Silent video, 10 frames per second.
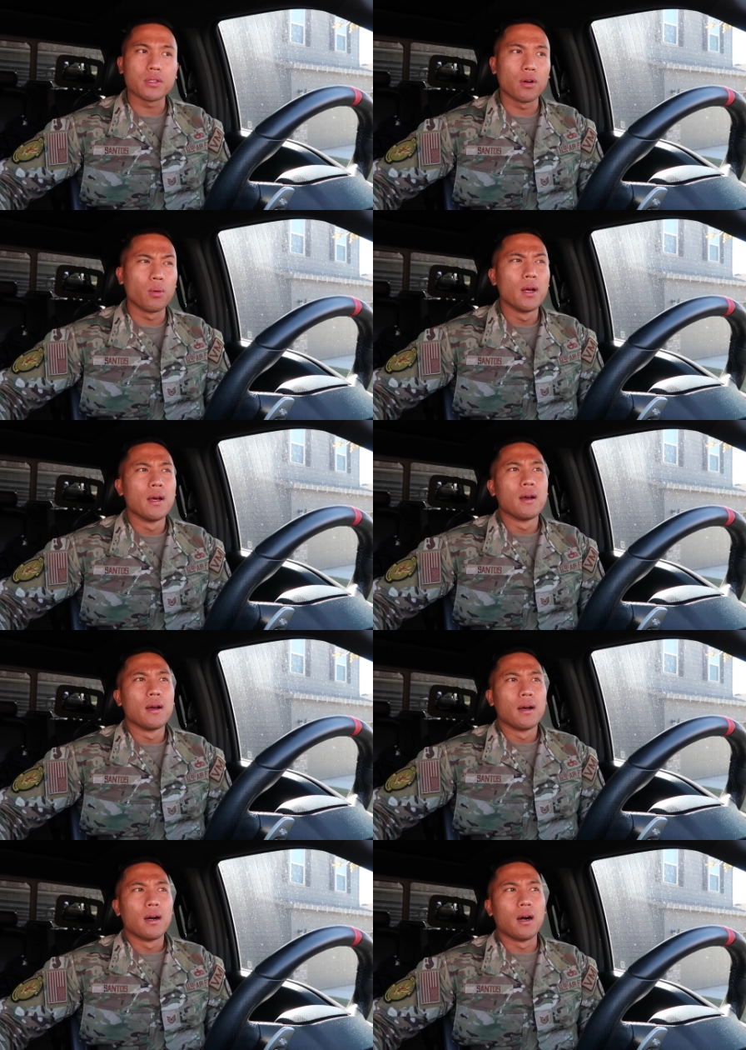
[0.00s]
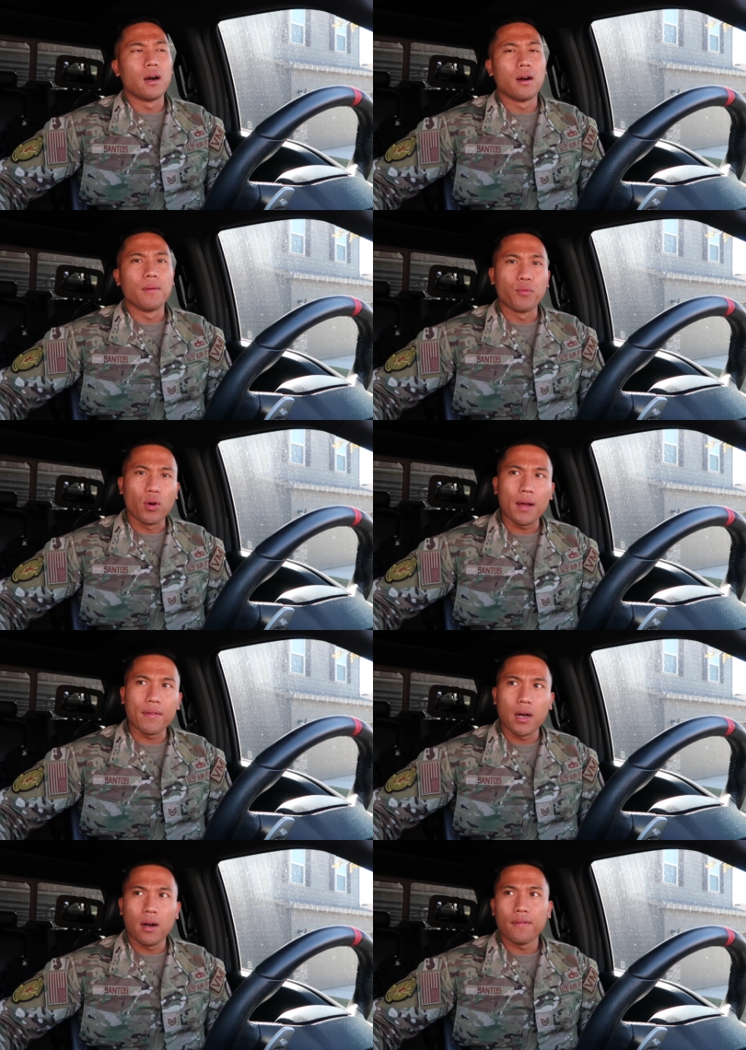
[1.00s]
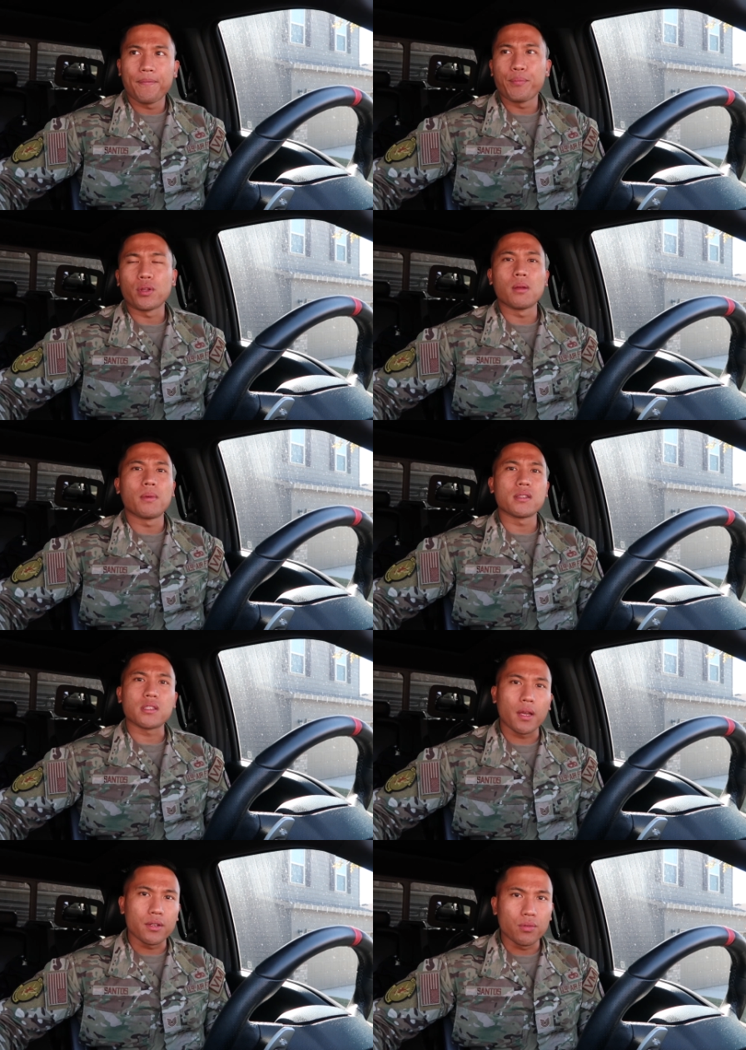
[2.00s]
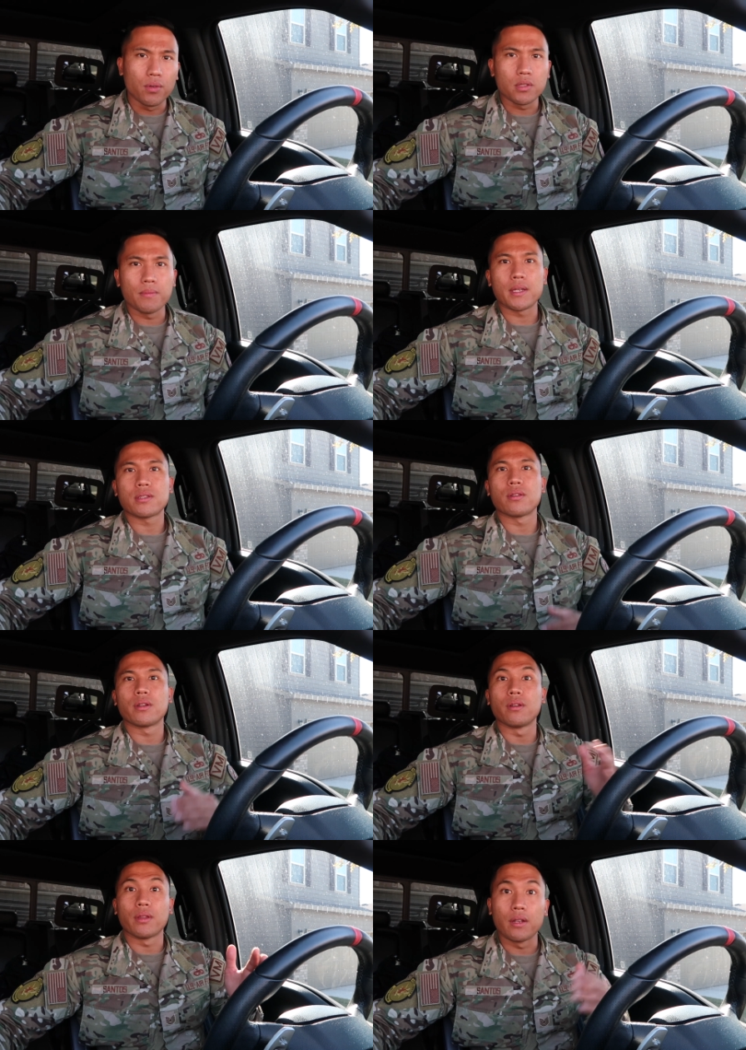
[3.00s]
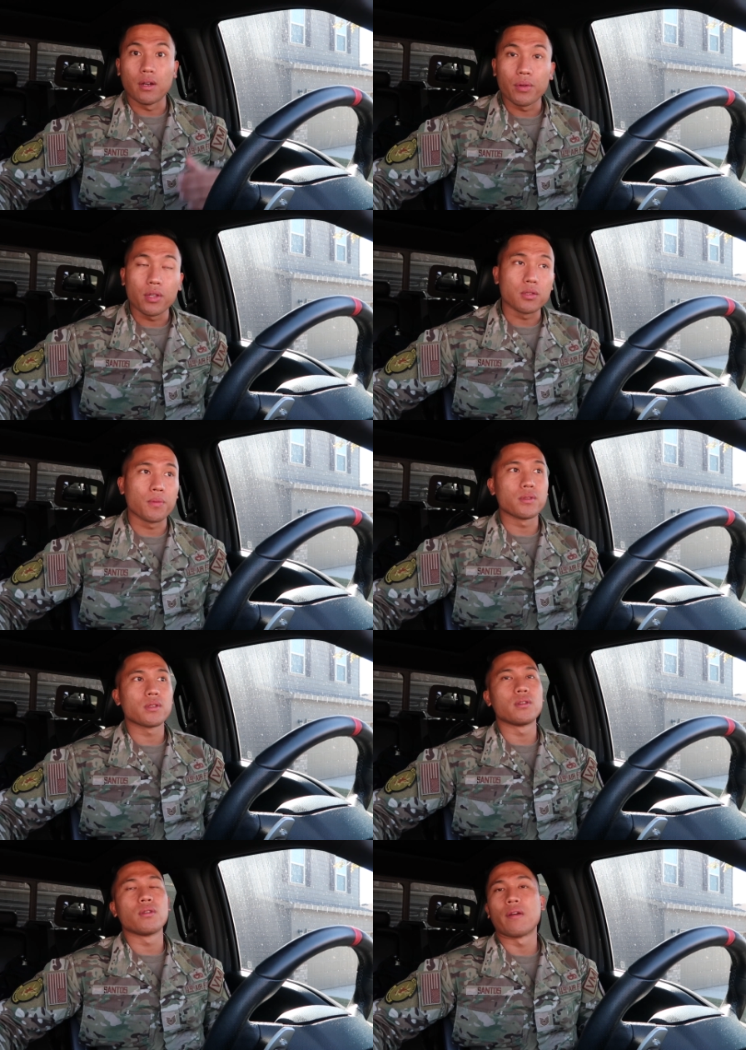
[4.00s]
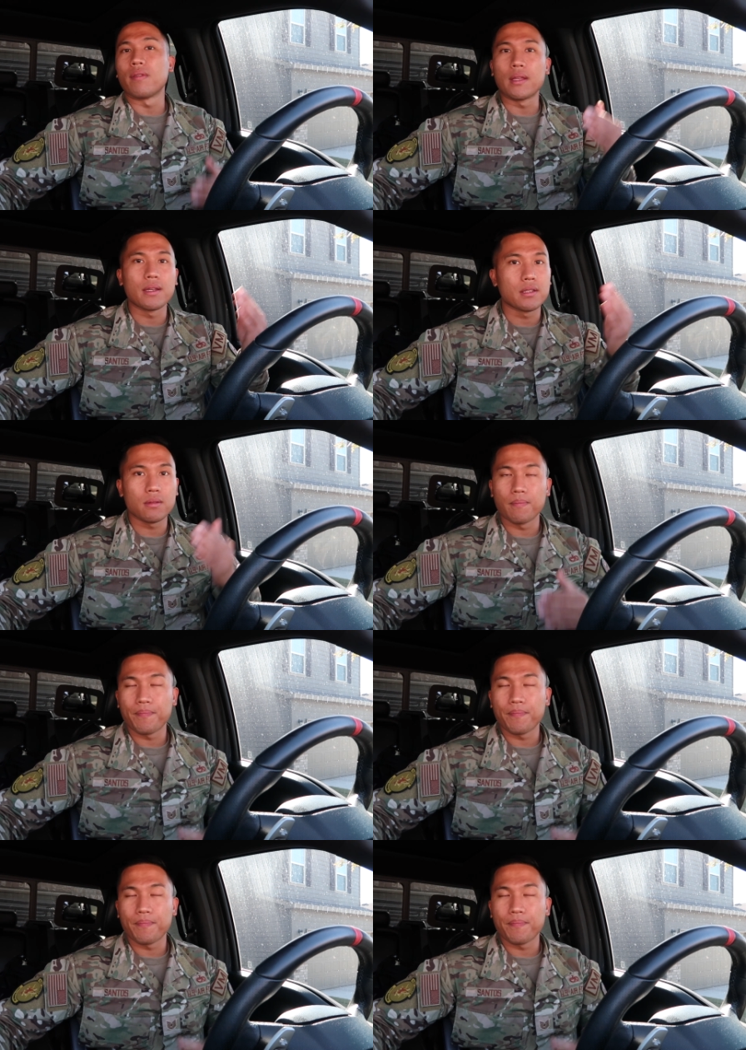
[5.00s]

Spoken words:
So we'll have it off, put them on schedules, make sure, you know, they know what they're supposed to do. Everything is,